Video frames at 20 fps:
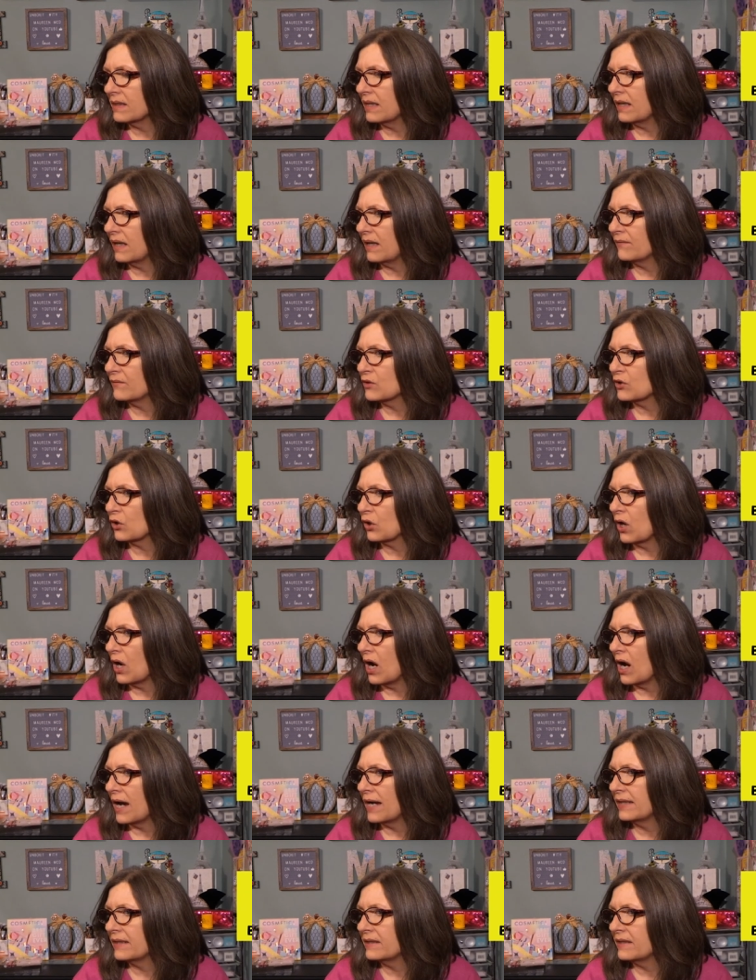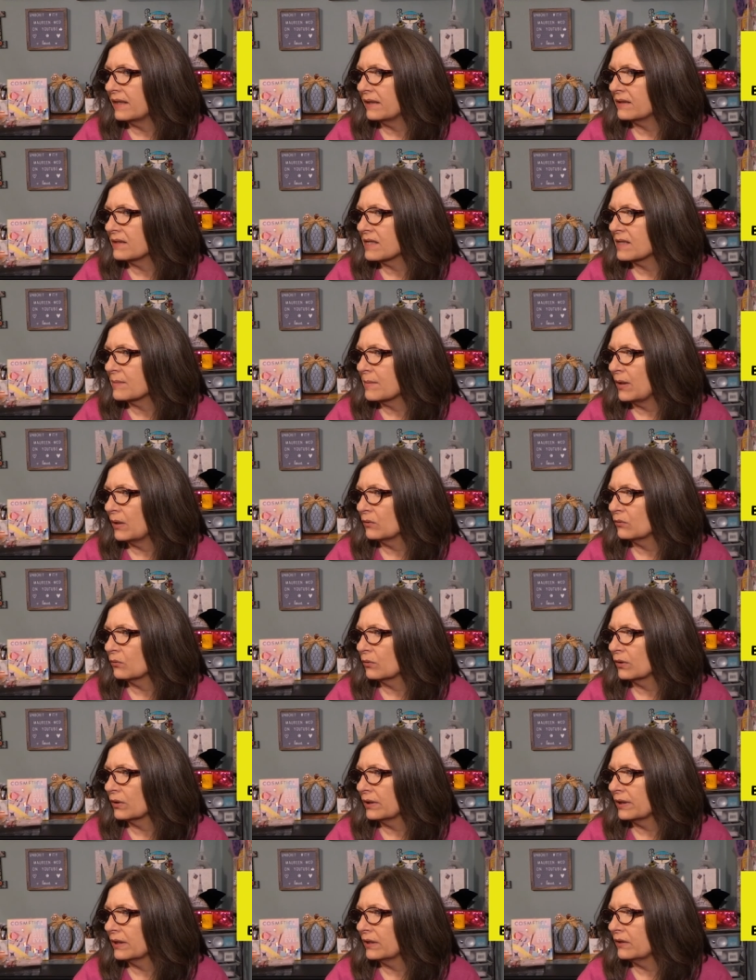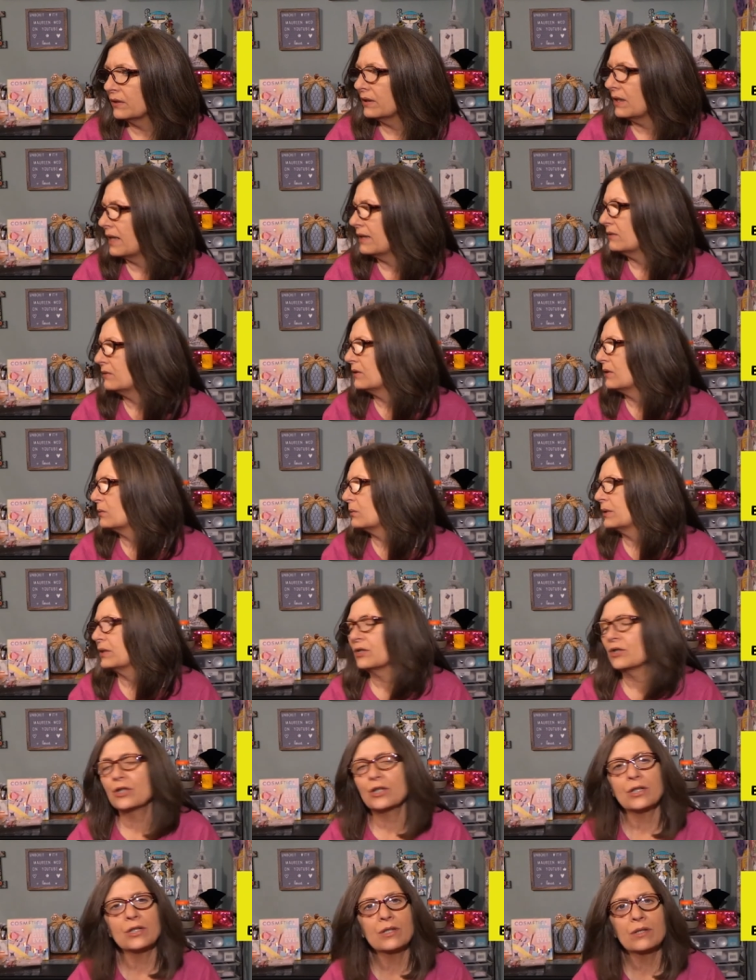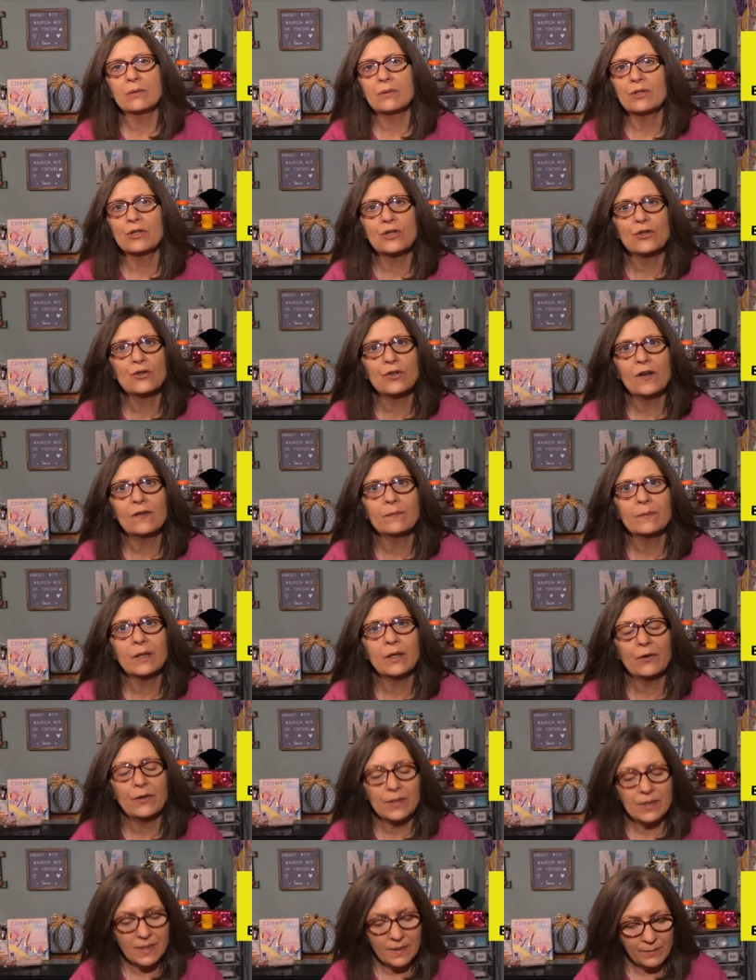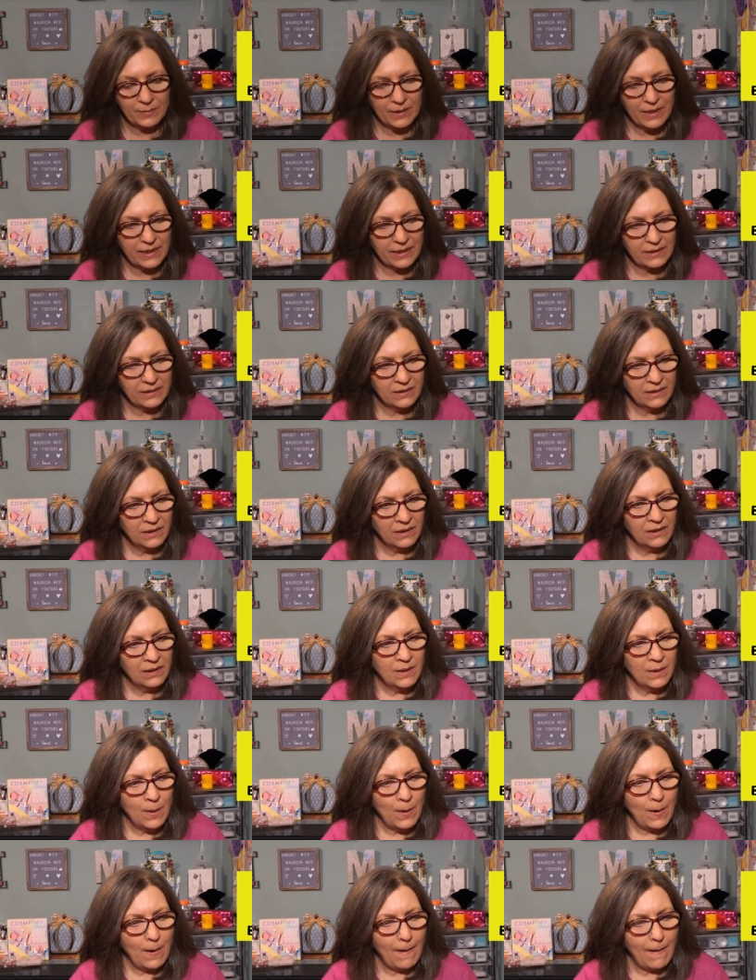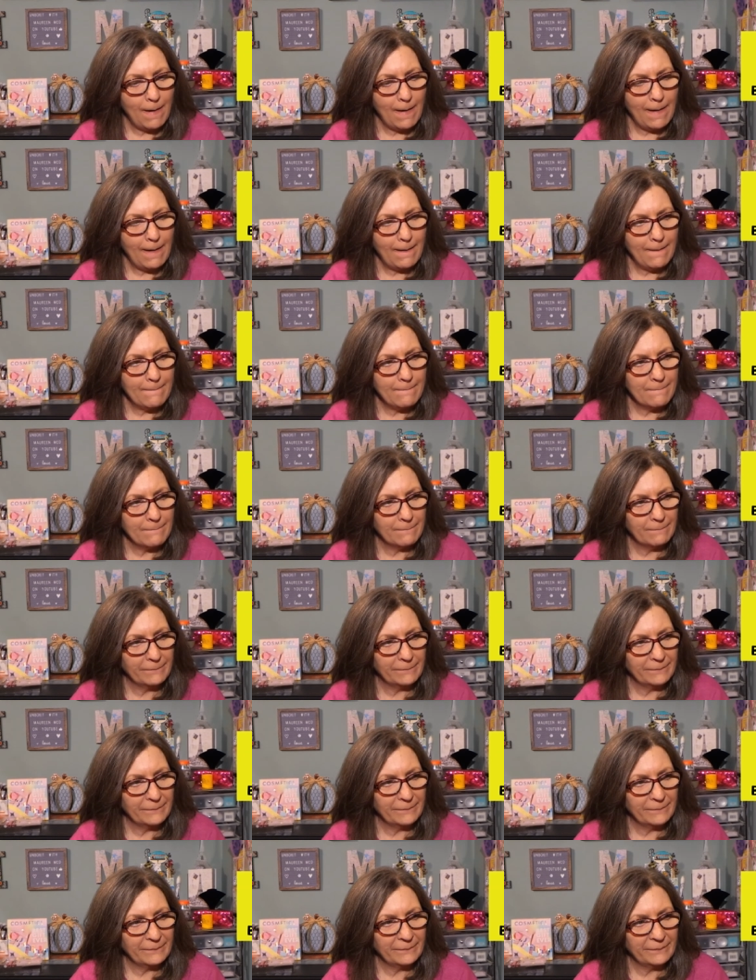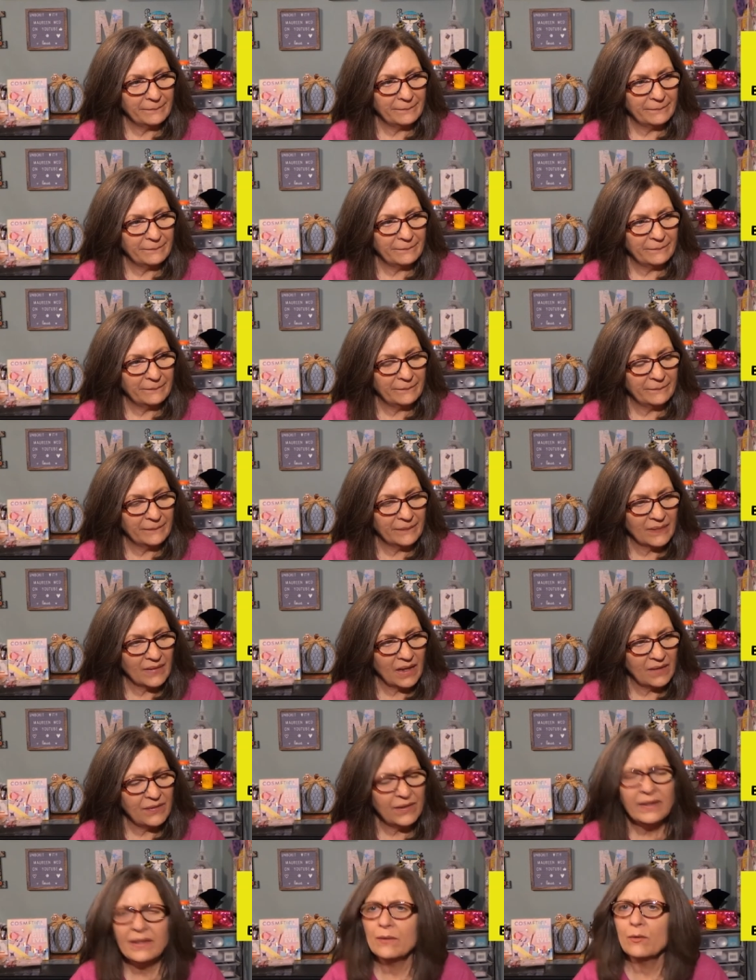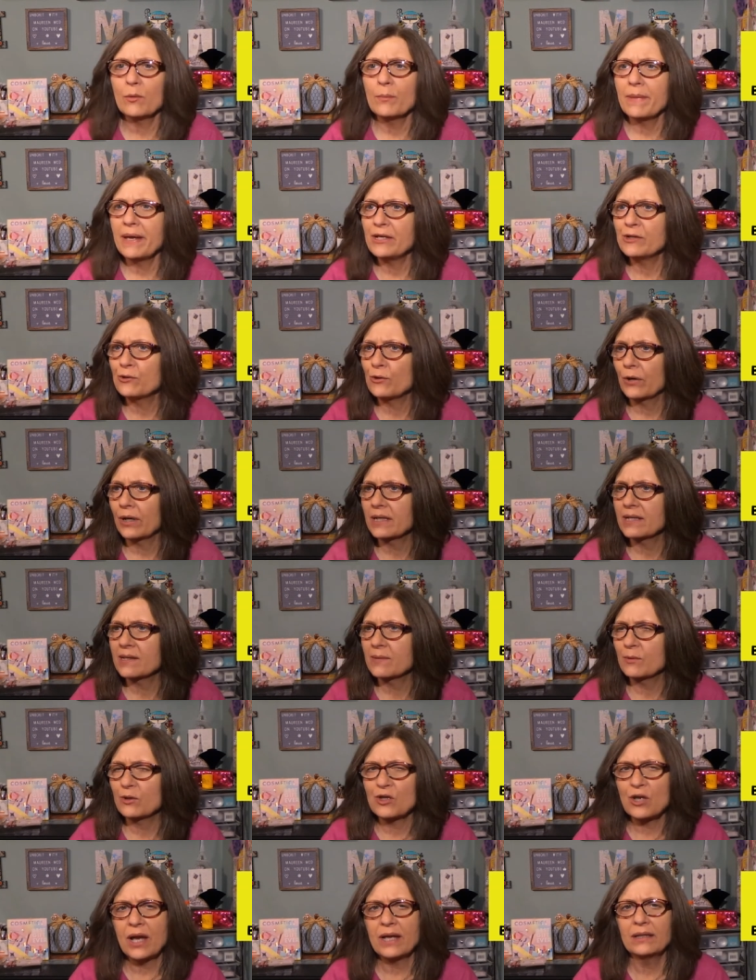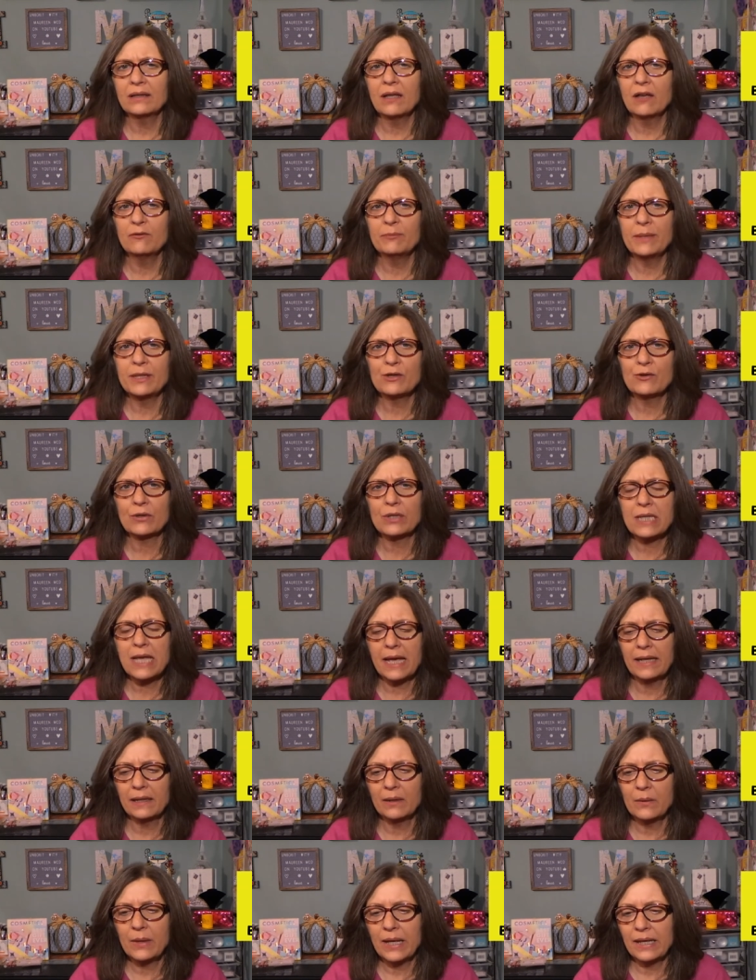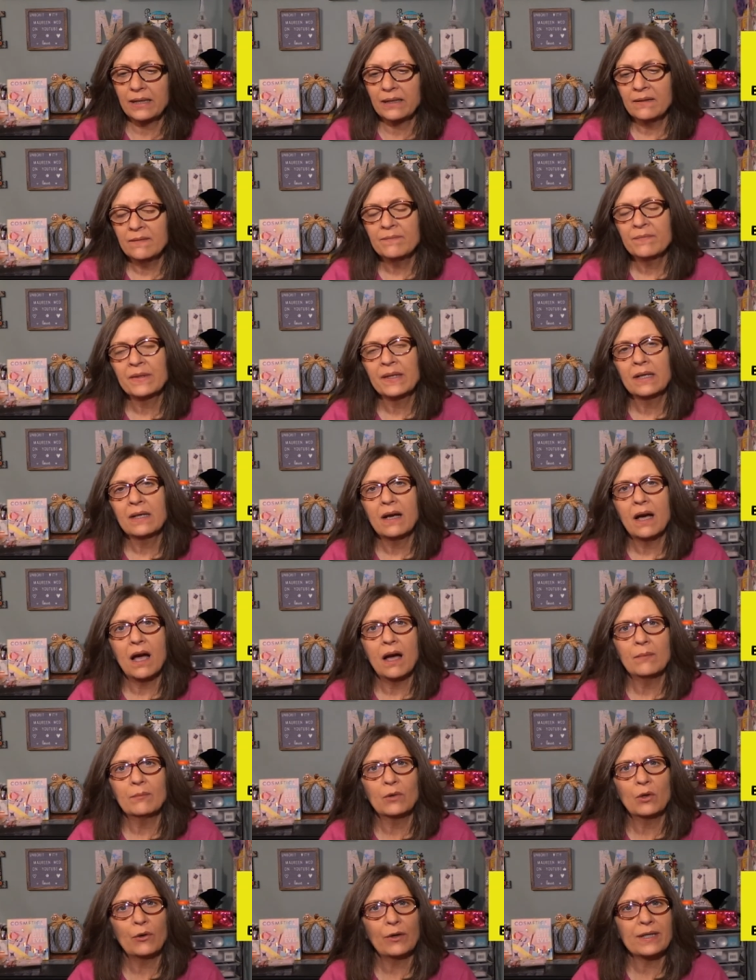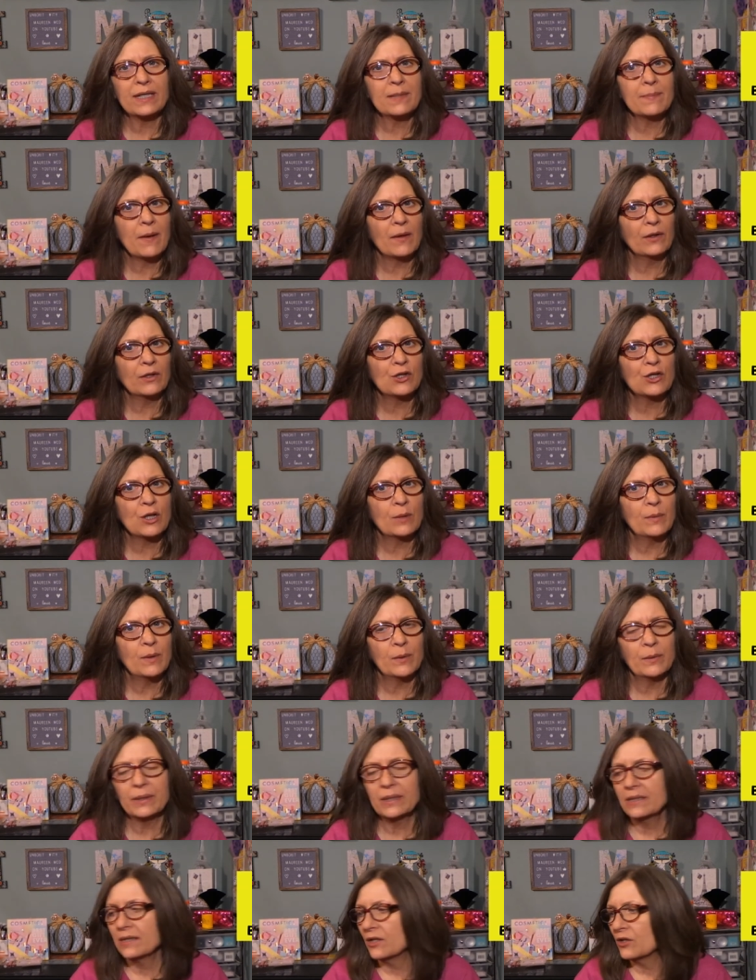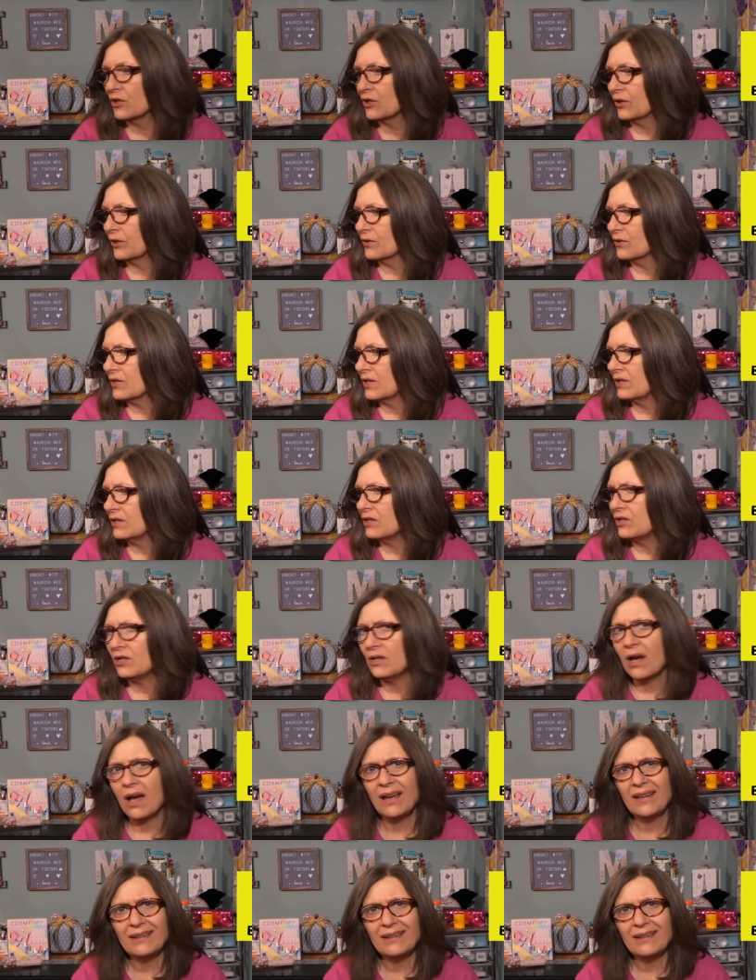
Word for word: that I've tried that smelled really good. I don't know what she's doing. She's driving me crazy playing. Um, I think they were Matrix, which I love Matrix anyway. Um, great smelling shampoo and conditioners, and you